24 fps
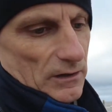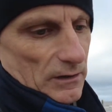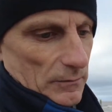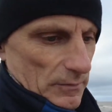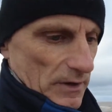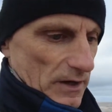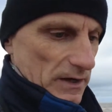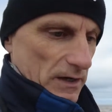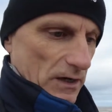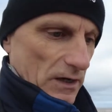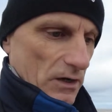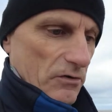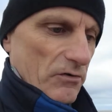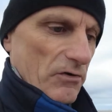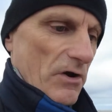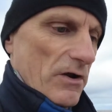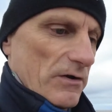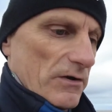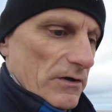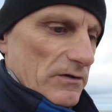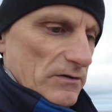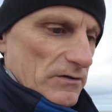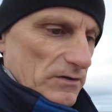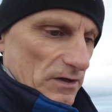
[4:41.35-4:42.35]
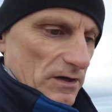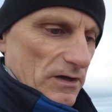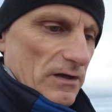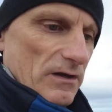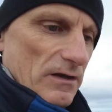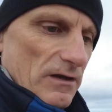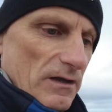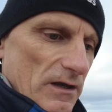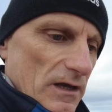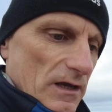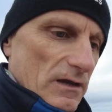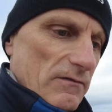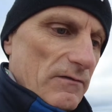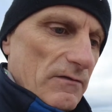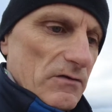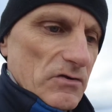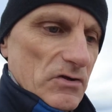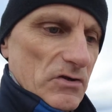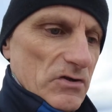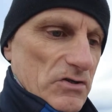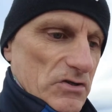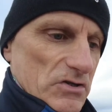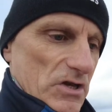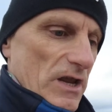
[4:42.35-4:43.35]
back at Gronant, even
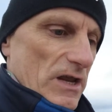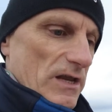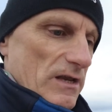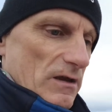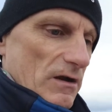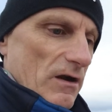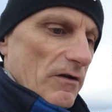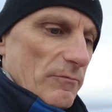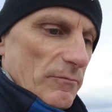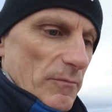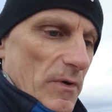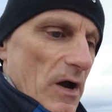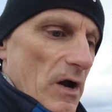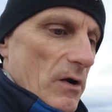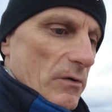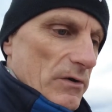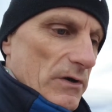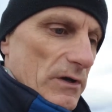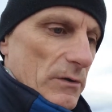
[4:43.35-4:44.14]
just take off mode,